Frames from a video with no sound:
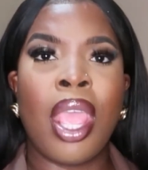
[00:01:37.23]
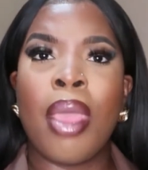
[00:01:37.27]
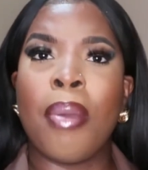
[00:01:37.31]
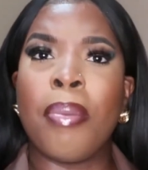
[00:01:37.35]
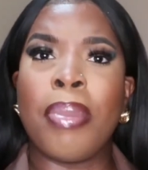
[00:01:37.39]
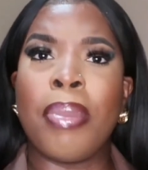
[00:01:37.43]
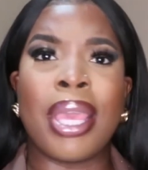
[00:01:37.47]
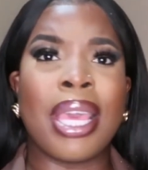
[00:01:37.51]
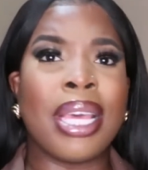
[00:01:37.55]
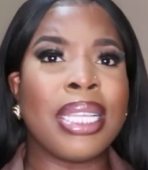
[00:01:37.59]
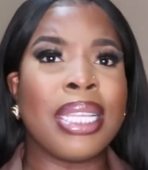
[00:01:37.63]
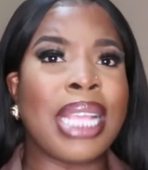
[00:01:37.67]

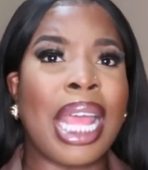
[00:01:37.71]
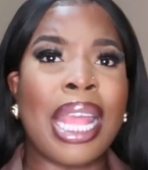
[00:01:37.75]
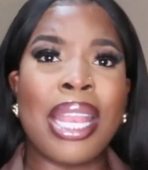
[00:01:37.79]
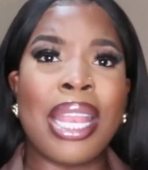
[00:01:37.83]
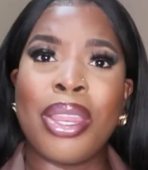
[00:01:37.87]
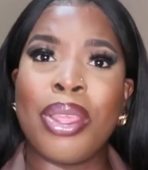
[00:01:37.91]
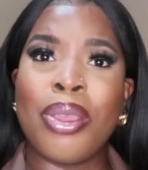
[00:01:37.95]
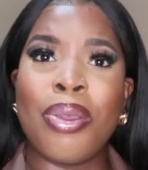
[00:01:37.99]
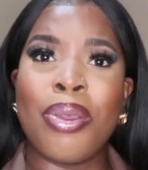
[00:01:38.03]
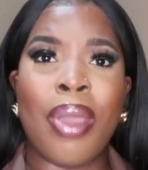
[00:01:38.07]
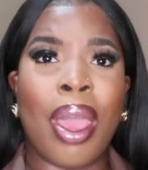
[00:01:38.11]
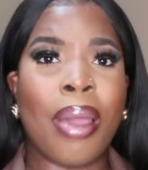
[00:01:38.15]
because I
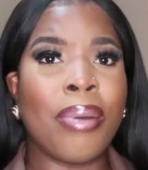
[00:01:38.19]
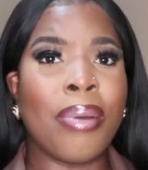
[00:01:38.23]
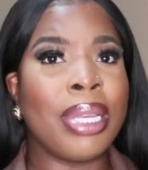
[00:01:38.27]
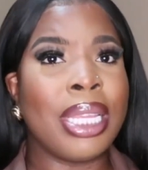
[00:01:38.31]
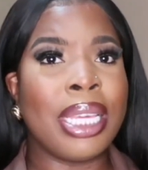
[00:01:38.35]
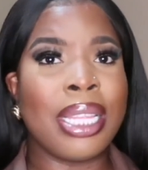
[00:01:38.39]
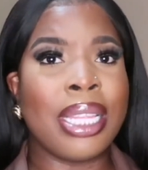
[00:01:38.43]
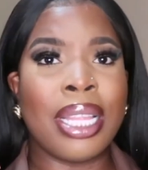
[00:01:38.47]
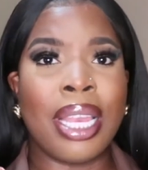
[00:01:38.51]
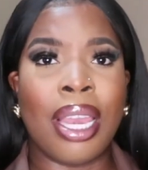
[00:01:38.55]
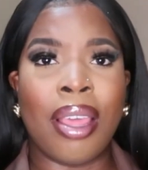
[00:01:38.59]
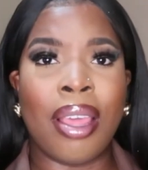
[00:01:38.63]
knew I would
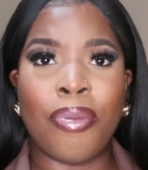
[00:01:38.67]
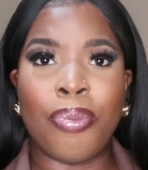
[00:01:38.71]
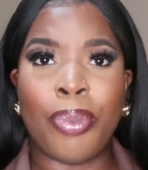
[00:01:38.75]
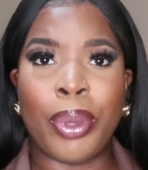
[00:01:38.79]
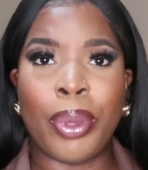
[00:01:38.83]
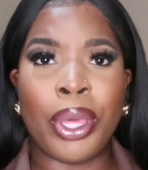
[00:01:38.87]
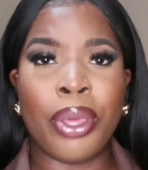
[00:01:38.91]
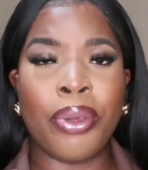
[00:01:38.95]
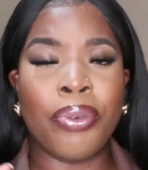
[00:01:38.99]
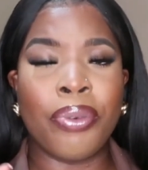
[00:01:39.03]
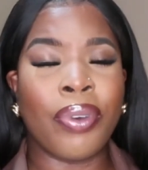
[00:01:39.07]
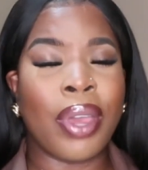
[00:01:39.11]
either love
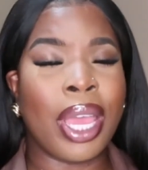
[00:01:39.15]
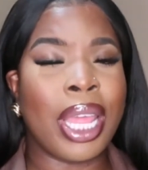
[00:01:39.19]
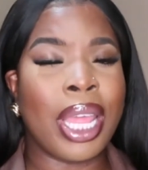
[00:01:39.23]
both.